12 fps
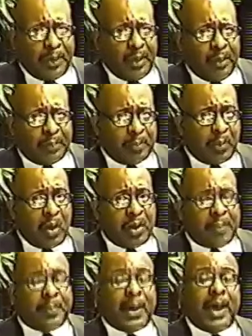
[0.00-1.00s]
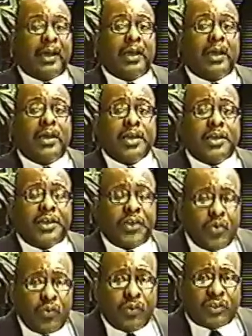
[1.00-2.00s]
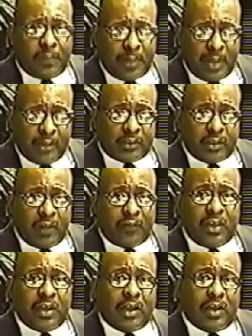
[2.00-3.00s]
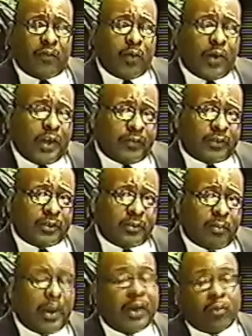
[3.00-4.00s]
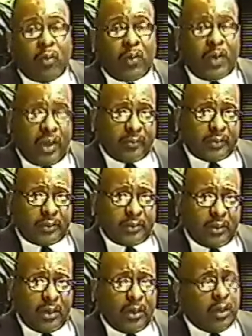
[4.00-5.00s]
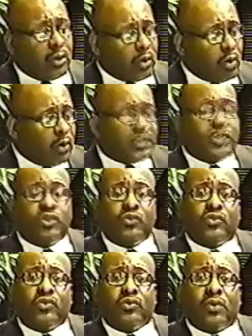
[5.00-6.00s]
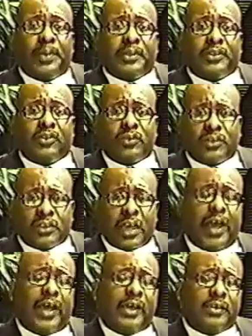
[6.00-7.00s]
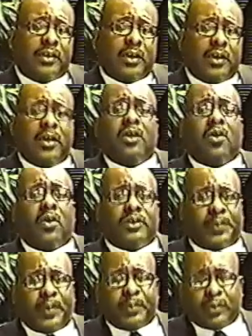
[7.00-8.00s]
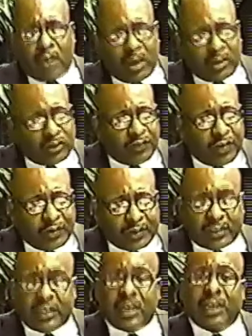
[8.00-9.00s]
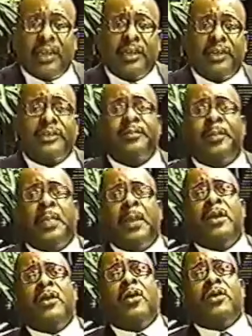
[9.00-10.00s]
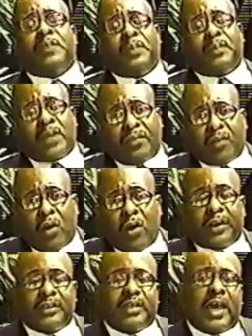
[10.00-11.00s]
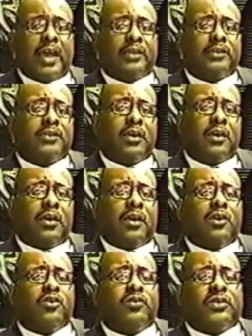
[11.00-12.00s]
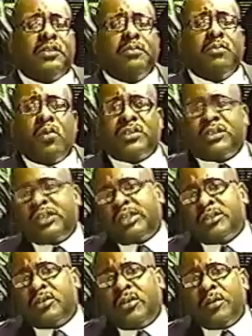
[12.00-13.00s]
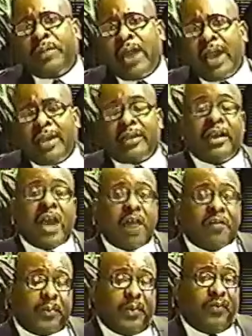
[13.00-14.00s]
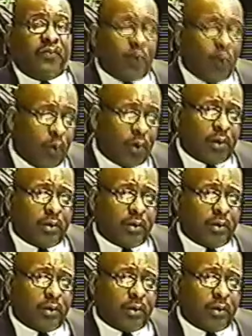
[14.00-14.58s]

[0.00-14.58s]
bombarded by huge amounts of ELF waves, microwaves, causing you to commit suicides, causing people to go out and do various killings, causing people to have heart attacks. You see more sickness on the planet than ever before,